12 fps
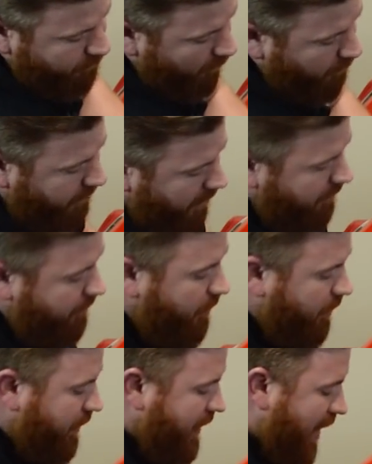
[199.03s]
rotated
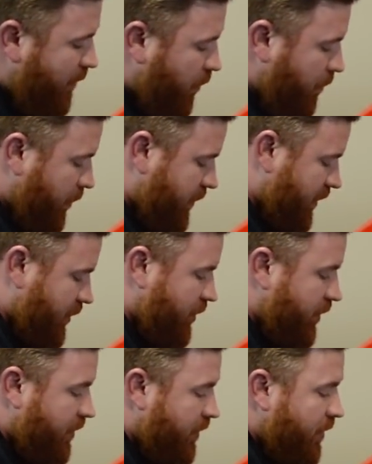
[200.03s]
to the downward
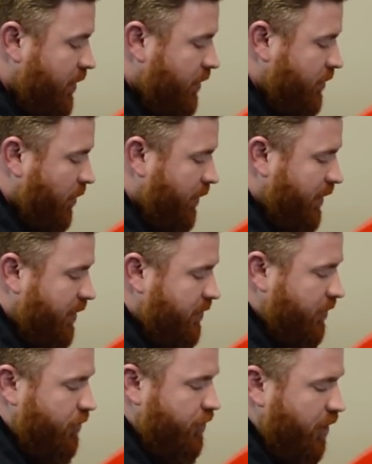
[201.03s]
position so it
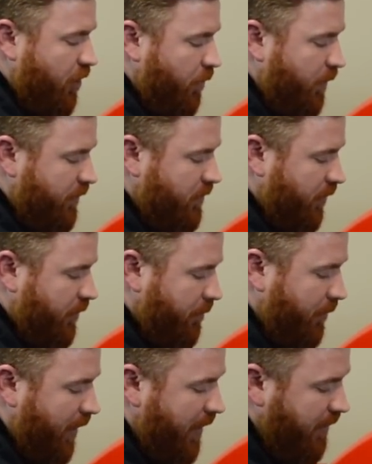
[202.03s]
doesn't show when it's on the
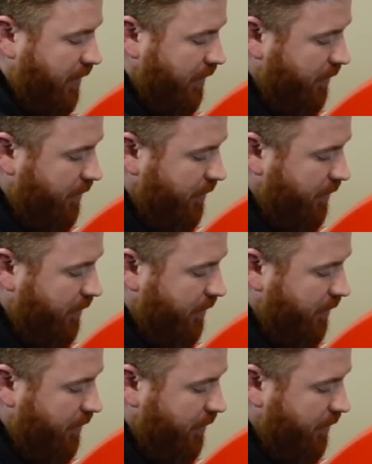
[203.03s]
bike.